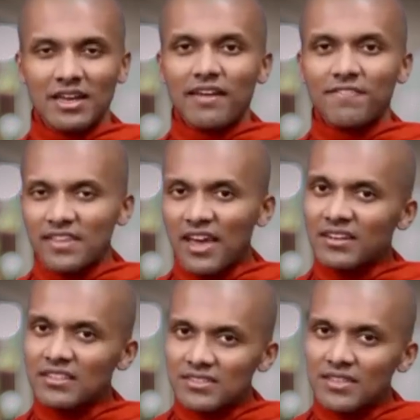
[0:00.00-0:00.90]
If
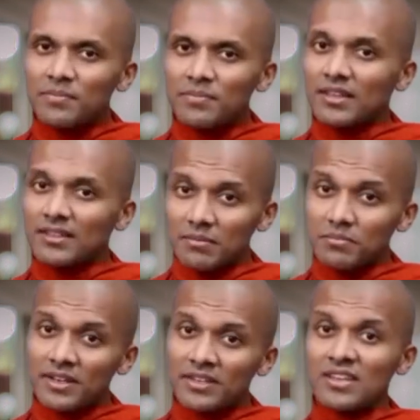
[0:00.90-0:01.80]
there is something
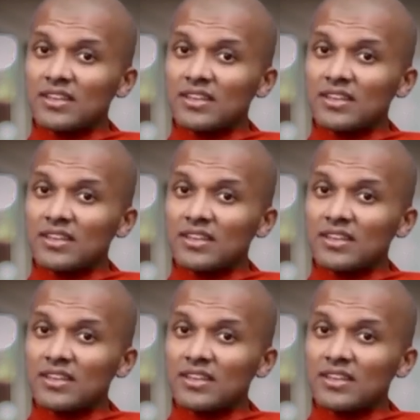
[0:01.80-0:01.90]
that brings